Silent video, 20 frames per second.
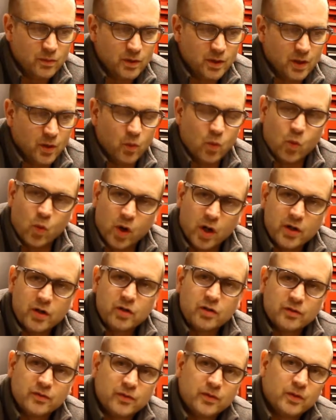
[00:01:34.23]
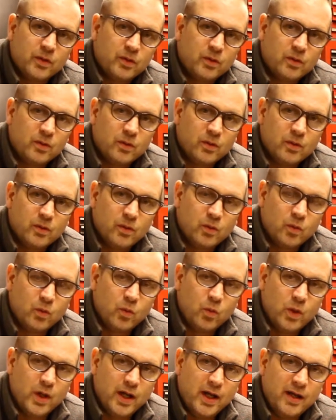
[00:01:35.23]
a wonderful
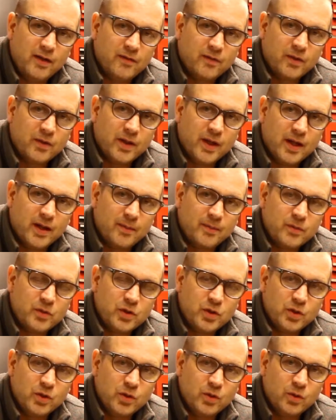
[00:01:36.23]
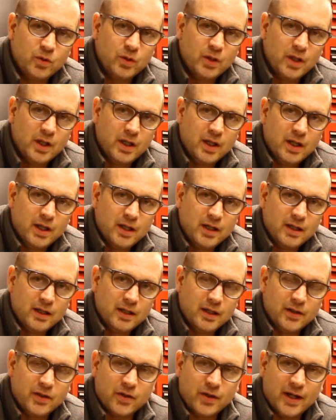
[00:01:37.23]
way for them to
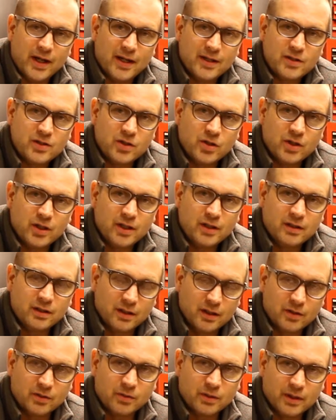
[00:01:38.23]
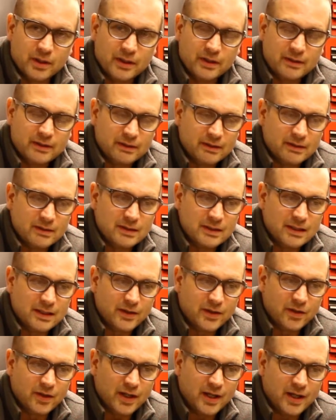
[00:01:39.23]
get their hands dirty, literally, to
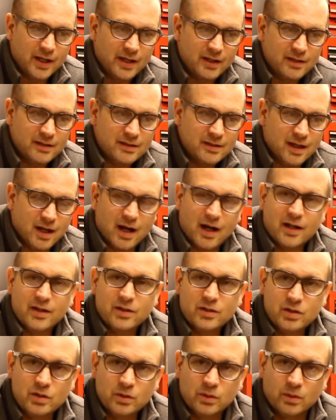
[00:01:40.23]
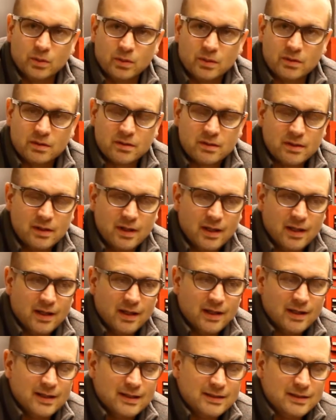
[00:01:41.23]
get their hands on tools,
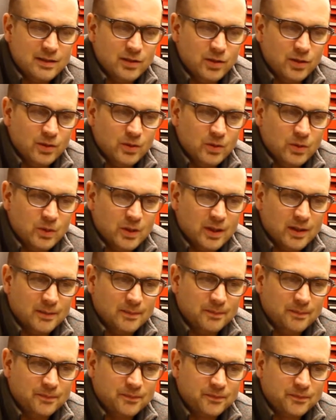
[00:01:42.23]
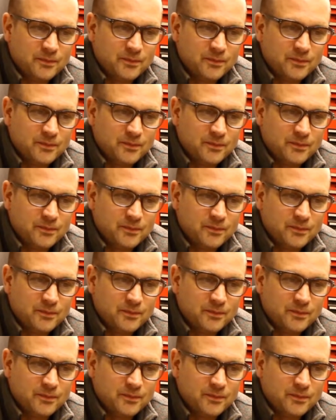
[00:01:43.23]
to